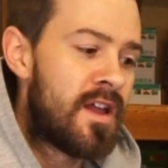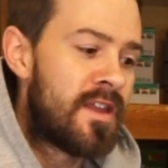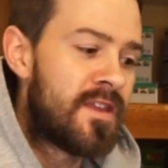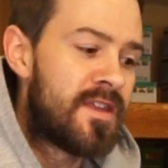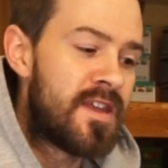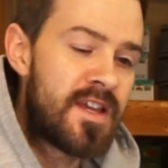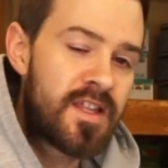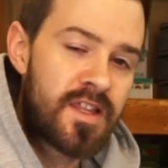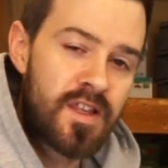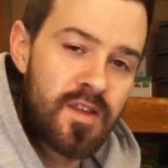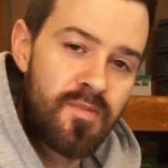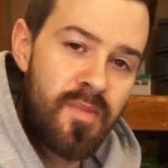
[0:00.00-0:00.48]

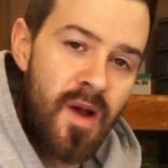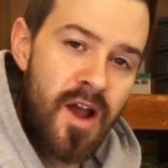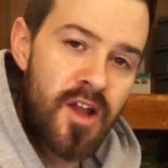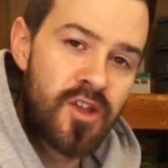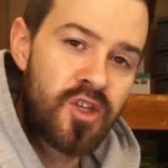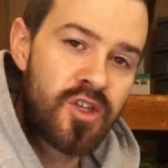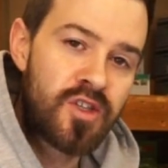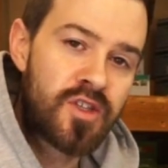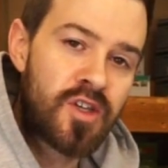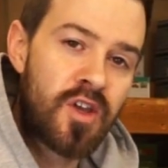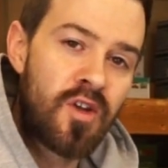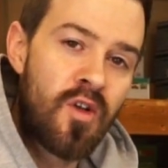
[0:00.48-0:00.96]
these
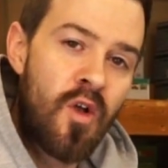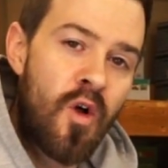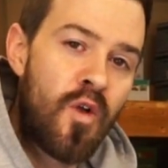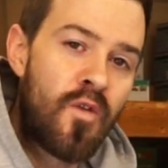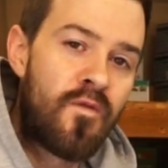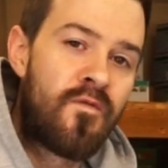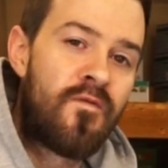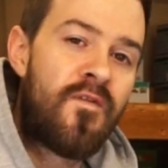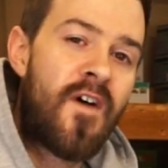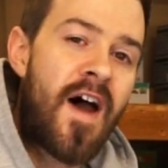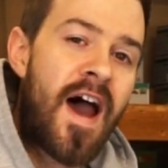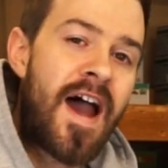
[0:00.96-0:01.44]
sponges can
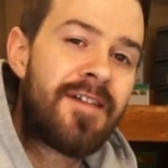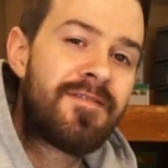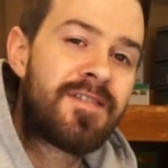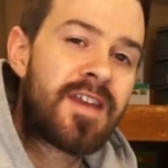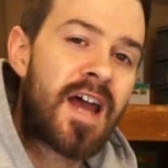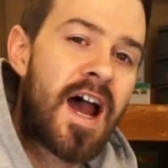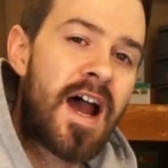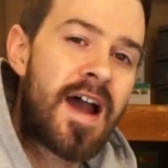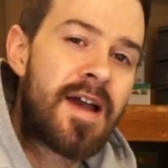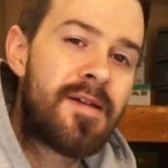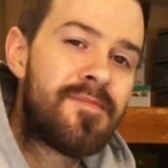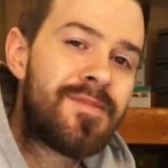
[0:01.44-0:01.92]
hold 5
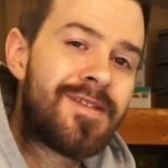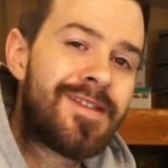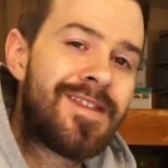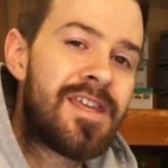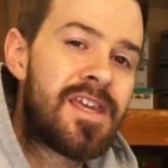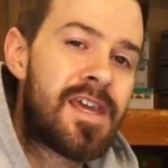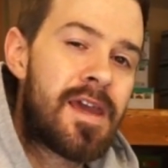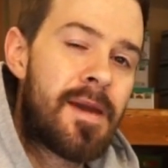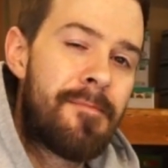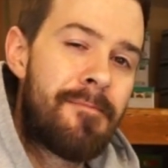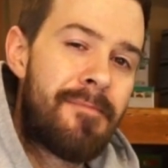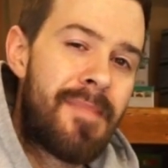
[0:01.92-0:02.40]
times
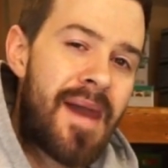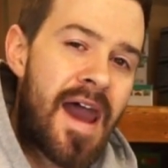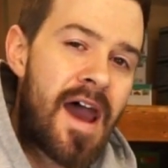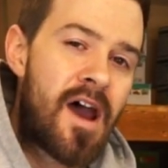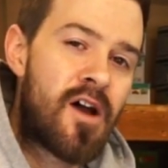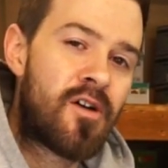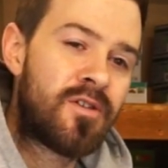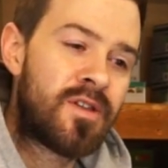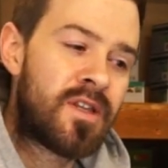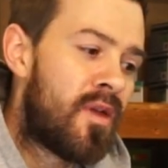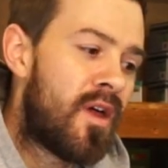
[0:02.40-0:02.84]
the amount,